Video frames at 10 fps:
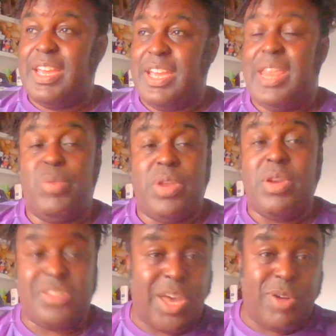And then we know
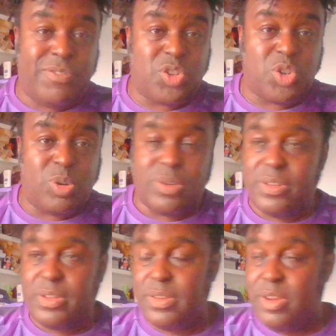he's going for sure.
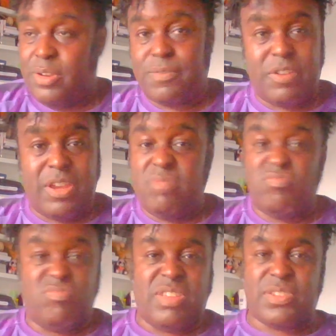On a free,
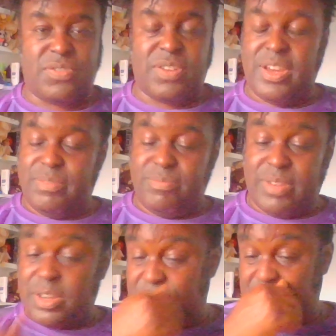that's fine.
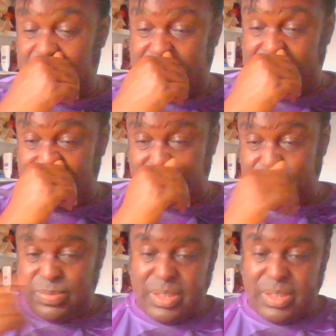I couldn't care less.